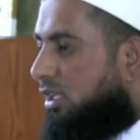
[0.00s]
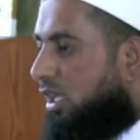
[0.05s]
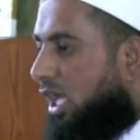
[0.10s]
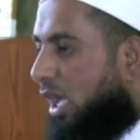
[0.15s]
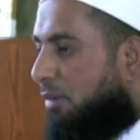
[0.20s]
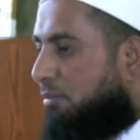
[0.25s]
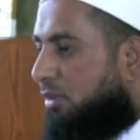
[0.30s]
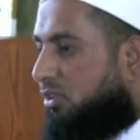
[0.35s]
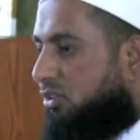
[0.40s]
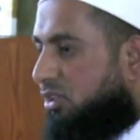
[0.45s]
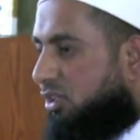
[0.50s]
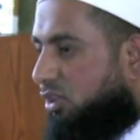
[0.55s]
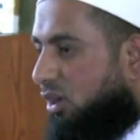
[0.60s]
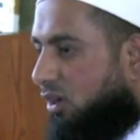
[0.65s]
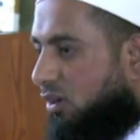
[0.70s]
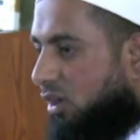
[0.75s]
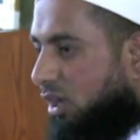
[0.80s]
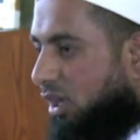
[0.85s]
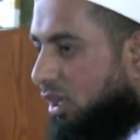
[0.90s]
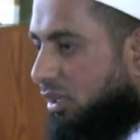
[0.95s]
Ahmad Rida
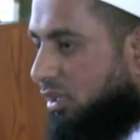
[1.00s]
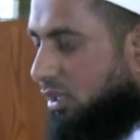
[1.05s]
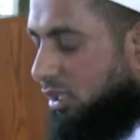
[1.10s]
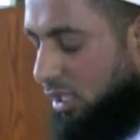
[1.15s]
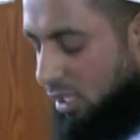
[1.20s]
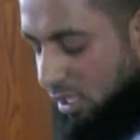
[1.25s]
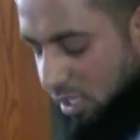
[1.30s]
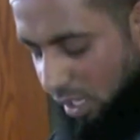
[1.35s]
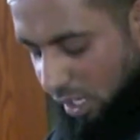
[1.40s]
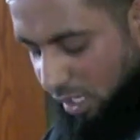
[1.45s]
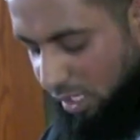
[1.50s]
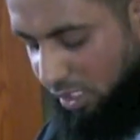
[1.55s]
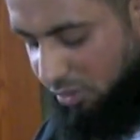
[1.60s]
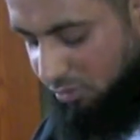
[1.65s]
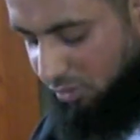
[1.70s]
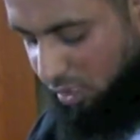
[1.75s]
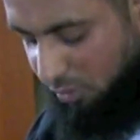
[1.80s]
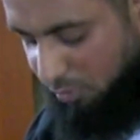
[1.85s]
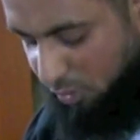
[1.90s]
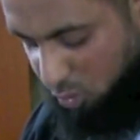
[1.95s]
Khan,
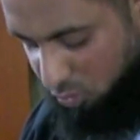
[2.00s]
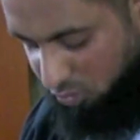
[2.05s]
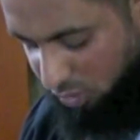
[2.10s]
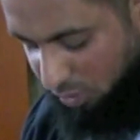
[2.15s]
alayhi rahmatu